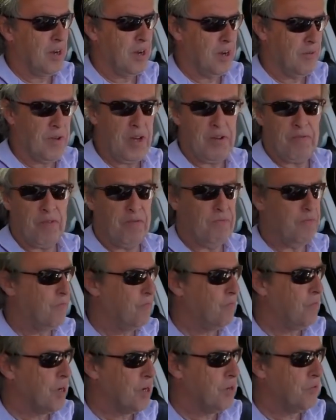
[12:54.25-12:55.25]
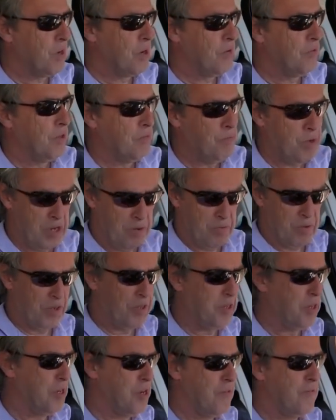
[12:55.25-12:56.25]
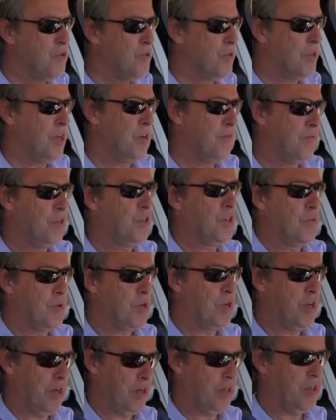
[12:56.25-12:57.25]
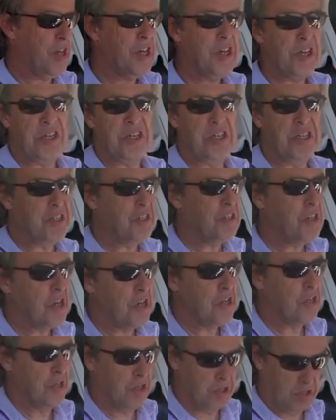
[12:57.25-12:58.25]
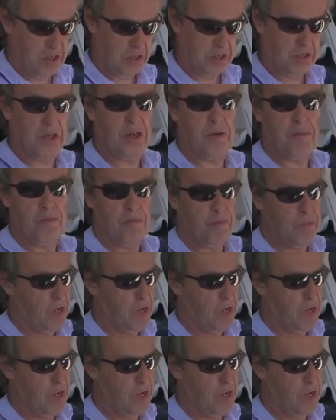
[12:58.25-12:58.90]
I've have a Range Rover at the moment, and if you go for something like heated seats, it's just a,